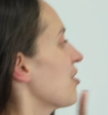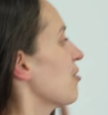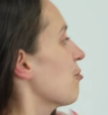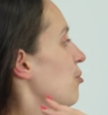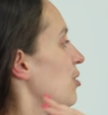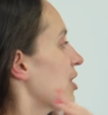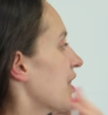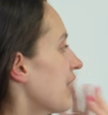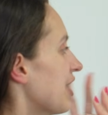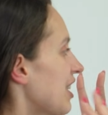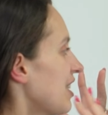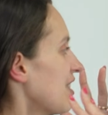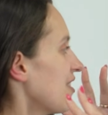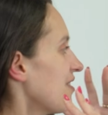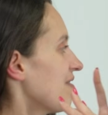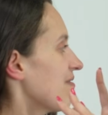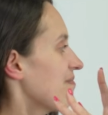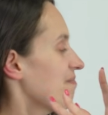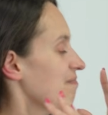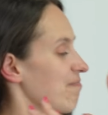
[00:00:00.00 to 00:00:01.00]

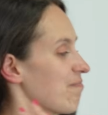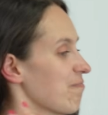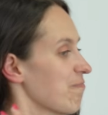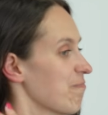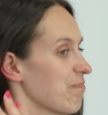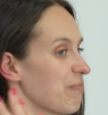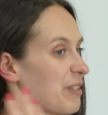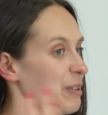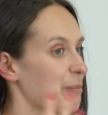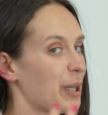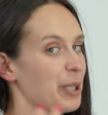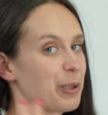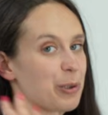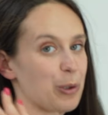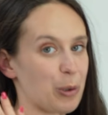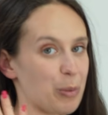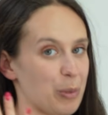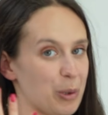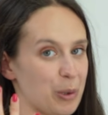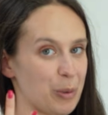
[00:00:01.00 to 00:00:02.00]
working in my
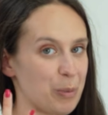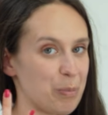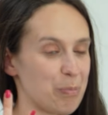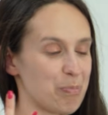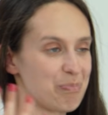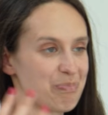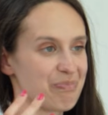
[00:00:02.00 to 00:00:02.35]
normal